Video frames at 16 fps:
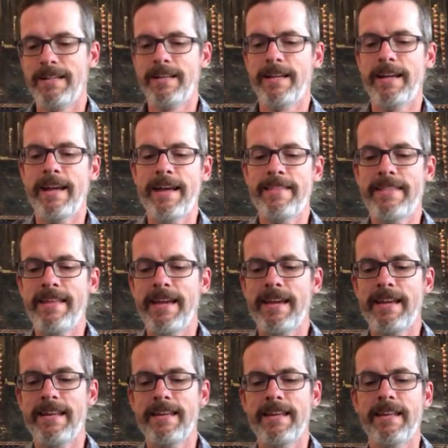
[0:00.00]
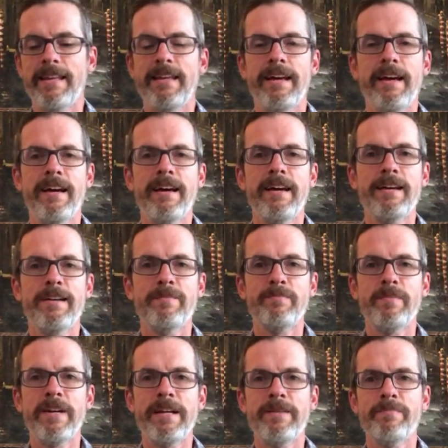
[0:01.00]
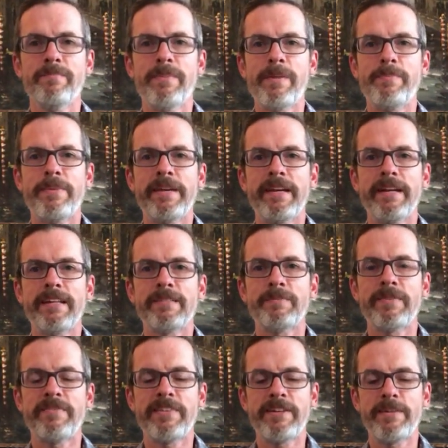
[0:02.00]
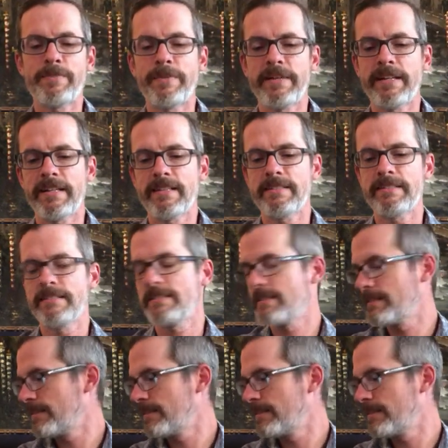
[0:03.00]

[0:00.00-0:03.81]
And then my picks, my finger picks.